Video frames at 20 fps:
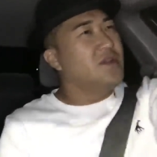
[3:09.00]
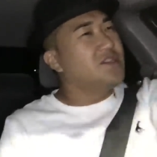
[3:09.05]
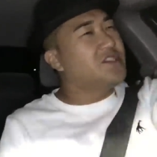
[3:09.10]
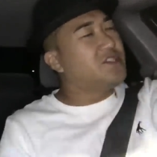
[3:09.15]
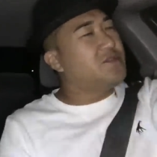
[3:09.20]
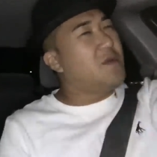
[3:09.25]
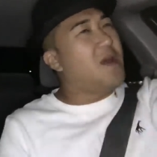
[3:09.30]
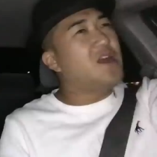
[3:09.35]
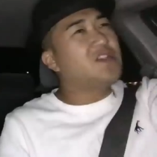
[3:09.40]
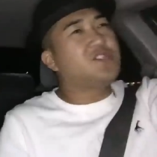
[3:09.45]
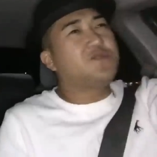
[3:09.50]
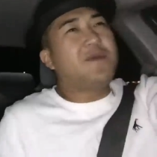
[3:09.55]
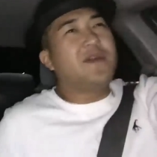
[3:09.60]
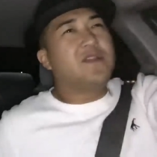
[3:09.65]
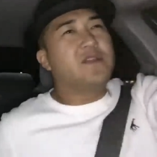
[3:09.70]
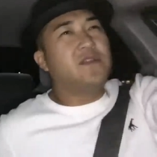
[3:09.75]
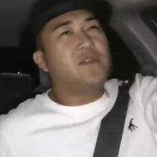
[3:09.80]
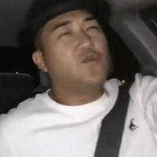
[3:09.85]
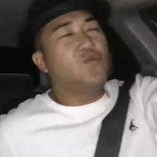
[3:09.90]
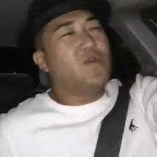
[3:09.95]
Start
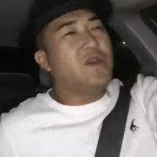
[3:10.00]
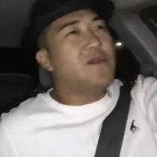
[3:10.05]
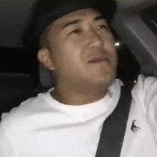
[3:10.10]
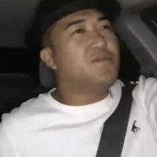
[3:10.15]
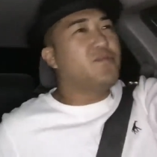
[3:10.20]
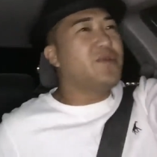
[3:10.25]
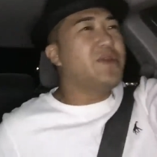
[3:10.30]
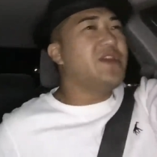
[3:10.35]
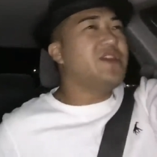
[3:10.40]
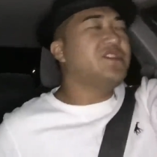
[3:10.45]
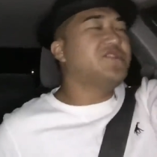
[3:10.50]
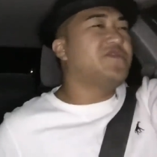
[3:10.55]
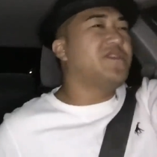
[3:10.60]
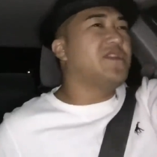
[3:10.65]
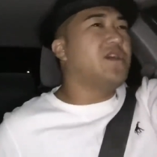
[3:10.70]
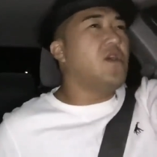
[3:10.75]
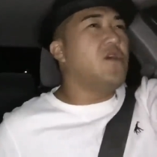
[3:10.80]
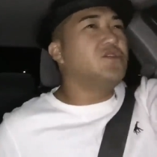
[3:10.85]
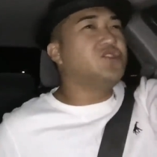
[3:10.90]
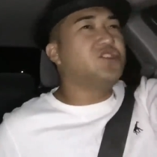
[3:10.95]
smelling the wind breeze,
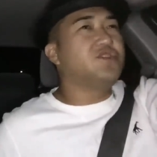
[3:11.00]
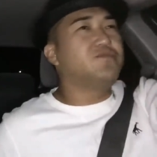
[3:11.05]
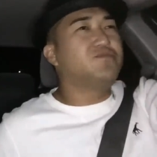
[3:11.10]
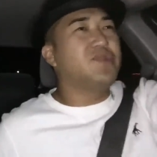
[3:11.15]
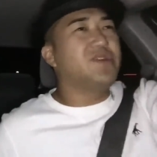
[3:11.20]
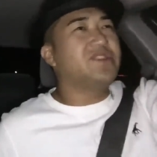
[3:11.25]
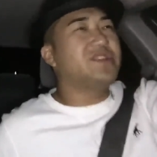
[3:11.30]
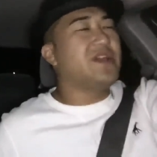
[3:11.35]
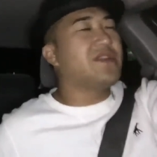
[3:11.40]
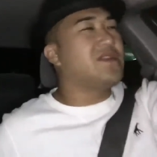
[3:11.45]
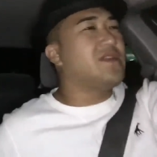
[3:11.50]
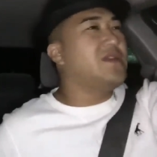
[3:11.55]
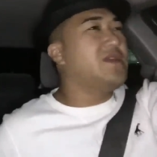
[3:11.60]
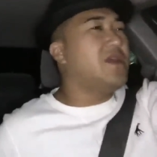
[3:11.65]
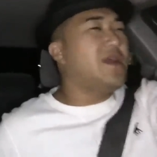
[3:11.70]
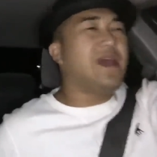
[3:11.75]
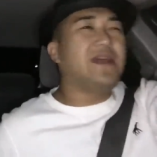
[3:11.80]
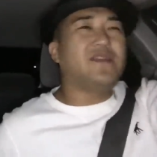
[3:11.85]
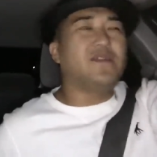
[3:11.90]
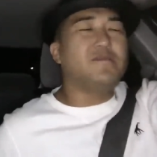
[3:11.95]
feel the ocean breeze at the,
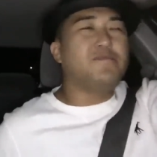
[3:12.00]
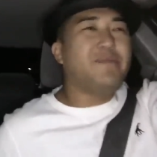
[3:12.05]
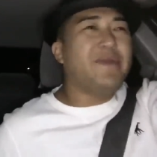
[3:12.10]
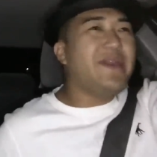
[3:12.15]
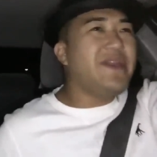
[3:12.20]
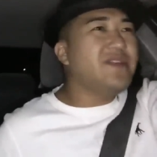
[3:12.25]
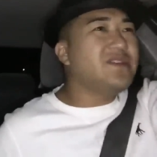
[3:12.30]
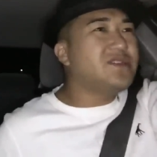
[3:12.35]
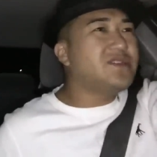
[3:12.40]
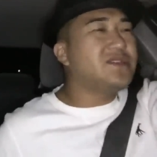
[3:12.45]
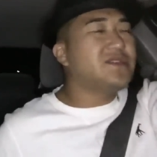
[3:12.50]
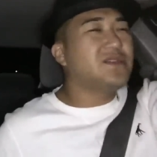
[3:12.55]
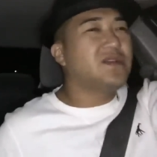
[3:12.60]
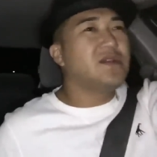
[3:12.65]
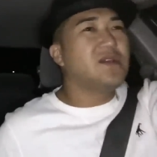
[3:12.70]
at the beach.